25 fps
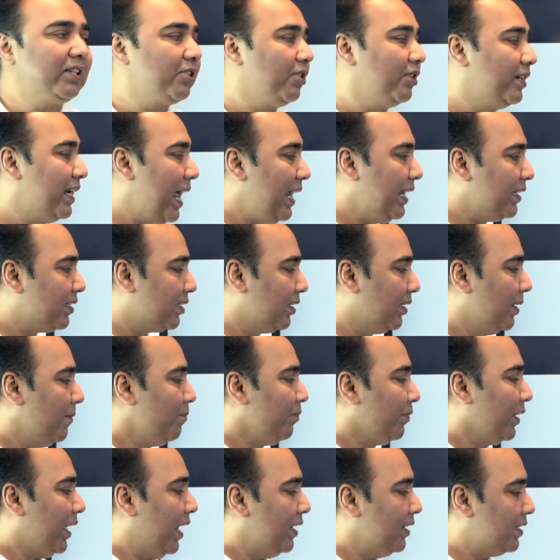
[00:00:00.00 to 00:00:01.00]
So next,
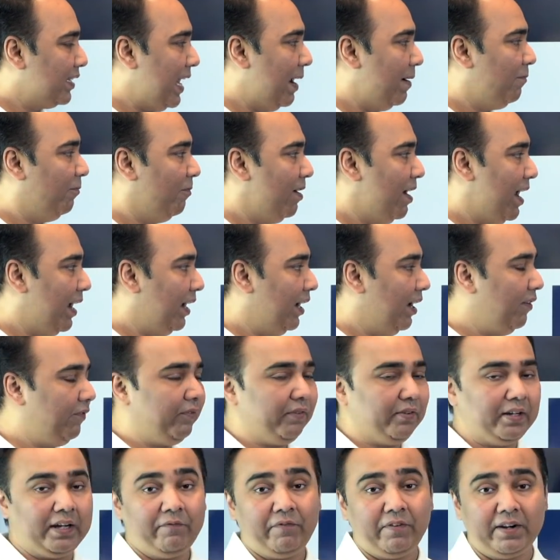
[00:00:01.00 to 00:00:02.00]
in same way, if
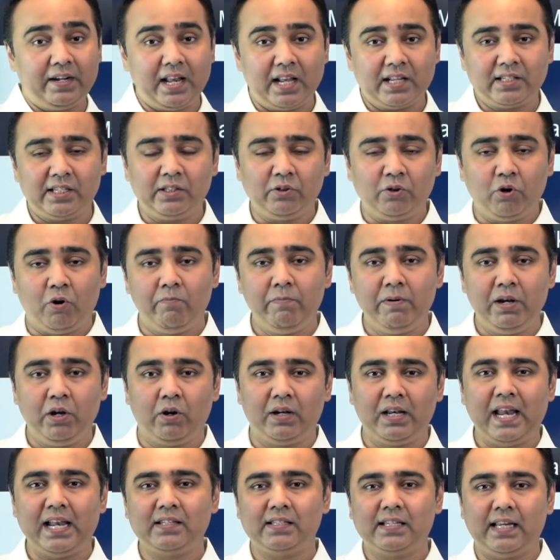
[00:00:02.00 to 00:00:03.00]
it doesn't go below,
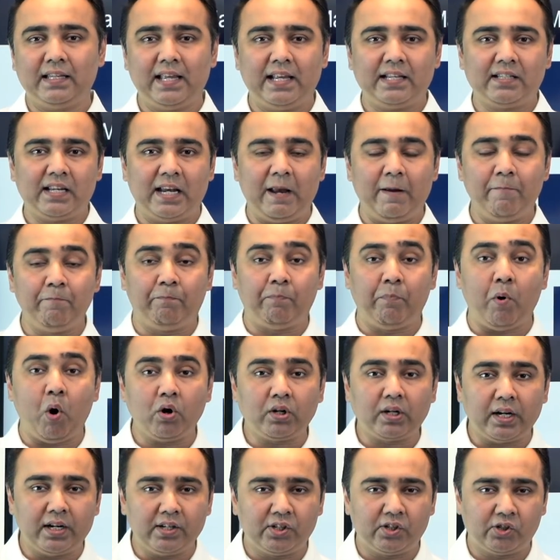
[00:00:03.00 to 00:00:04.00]
let's say there's an
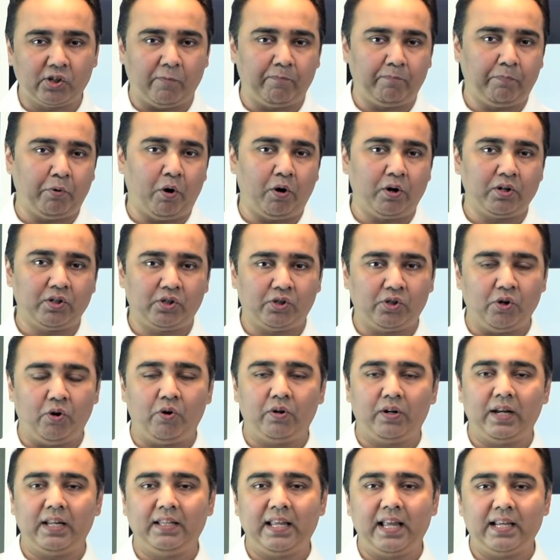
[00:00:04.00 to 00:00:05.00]
important support
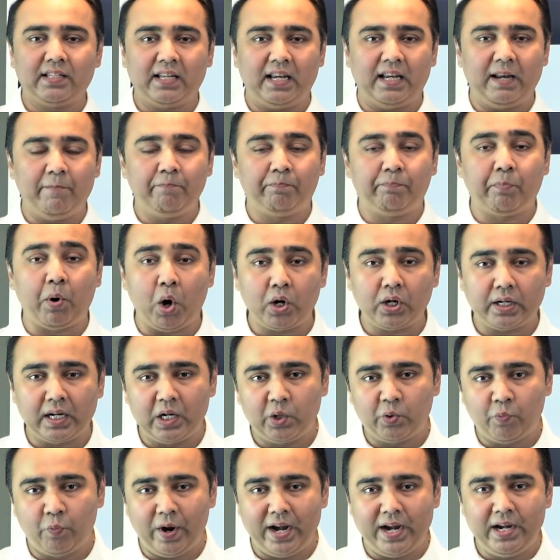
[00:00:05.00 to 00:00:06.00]
zone and there's an
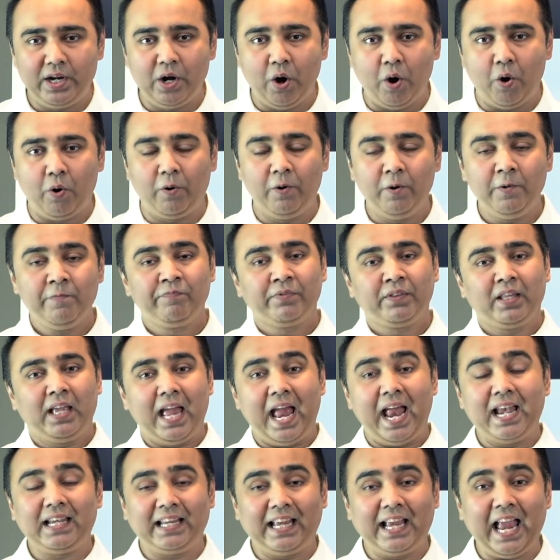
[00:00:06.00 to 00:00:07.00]
important window
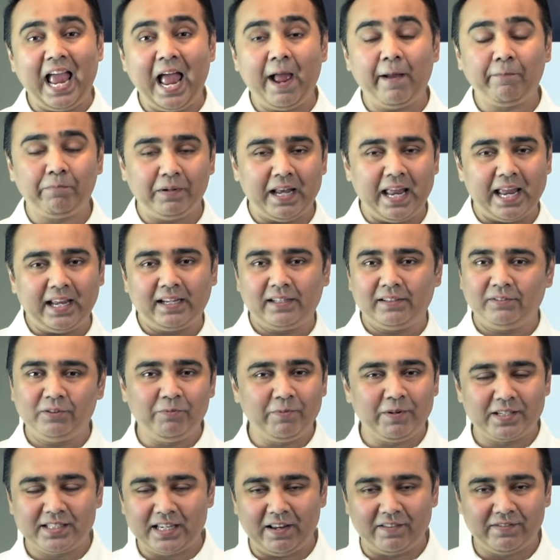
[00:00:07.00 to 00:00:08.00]
and gap, like you
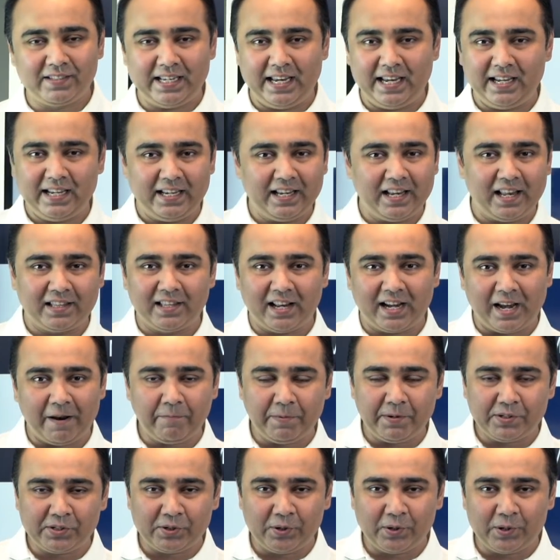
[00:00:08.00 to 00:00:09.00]
must have seen in other
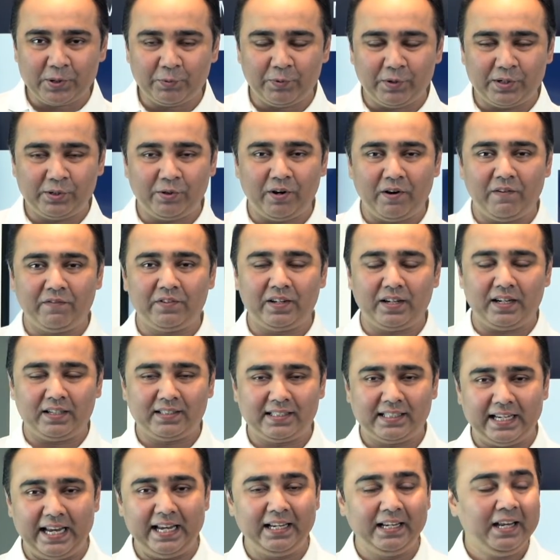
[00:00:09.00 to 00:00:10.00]
episodes which you have
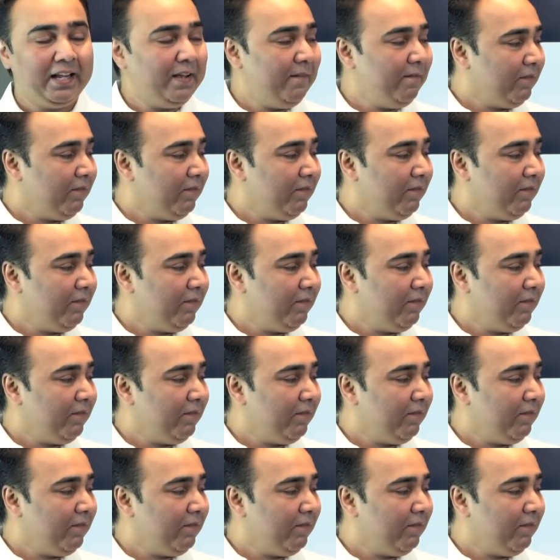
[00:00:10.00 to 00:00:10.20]
seen,